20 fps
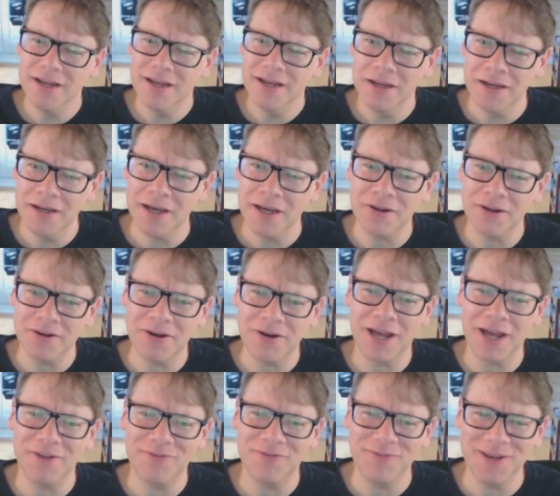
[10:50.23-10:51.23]
I don't know
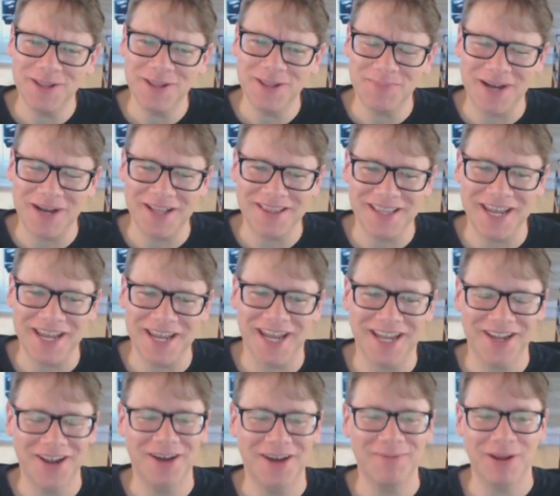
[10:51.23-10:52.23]
how to feel about that.
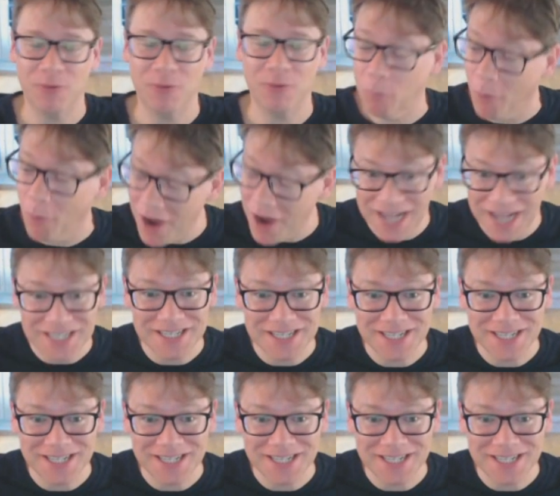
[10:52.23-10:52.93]
You know, yep. Like, what?